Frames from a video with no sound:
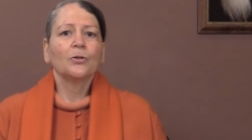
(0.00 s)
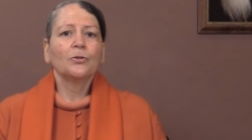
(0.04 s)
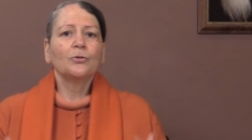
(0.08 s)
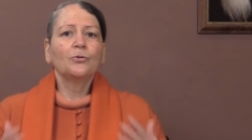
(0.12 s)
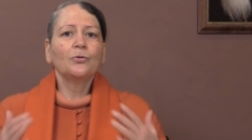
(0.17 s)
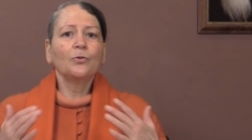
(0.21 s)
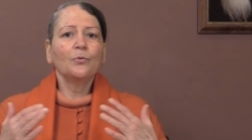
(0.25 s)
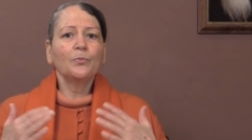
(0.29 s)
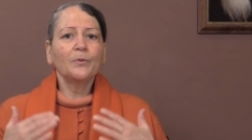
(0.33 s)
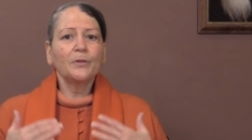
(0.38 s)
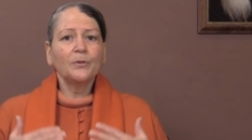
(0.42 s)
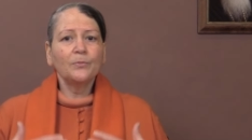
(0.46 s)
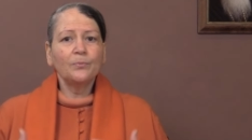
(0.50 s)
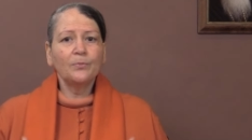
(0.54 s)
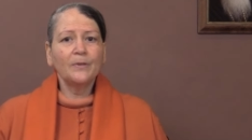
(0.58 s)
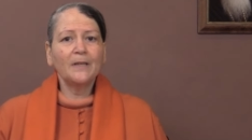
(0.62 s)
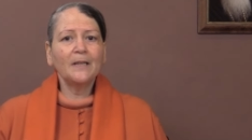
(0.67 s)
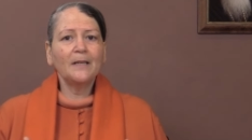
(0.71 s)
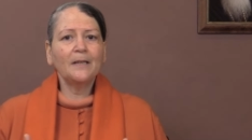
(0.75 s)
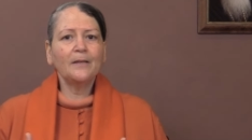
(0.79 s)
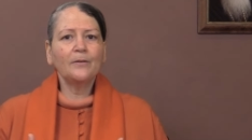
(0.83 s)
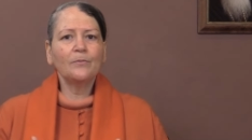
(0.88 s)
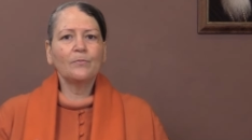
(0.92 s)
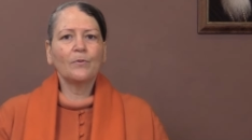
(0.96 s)
do we
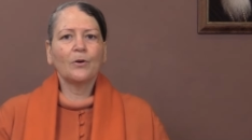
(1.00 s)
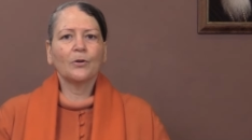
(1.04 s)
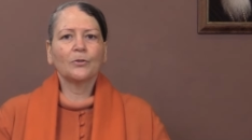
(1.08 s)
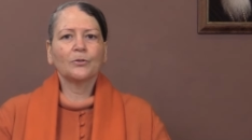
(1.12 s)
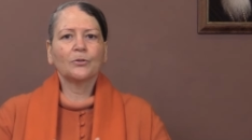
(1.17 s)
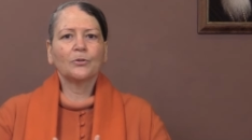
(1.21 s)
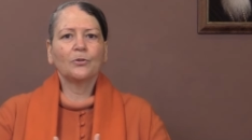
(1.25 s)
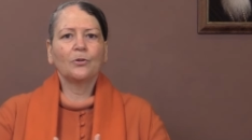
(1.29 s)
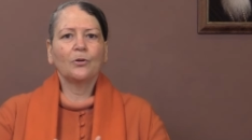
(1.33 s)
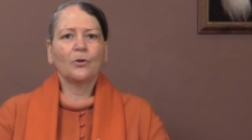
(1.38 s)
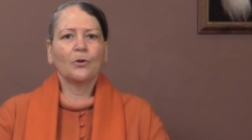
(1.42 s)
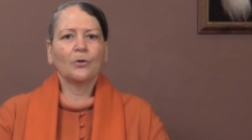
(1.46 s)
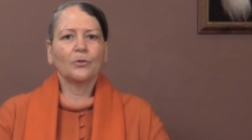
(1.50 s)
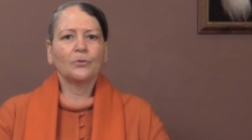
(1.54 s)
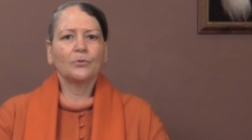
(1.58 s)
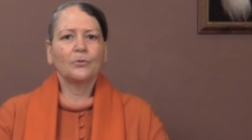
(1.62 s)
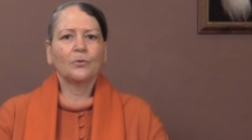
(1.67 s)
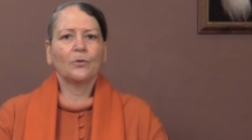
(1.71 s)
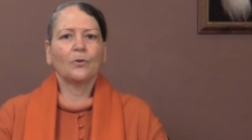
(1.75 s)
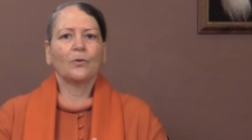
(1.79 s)
really want God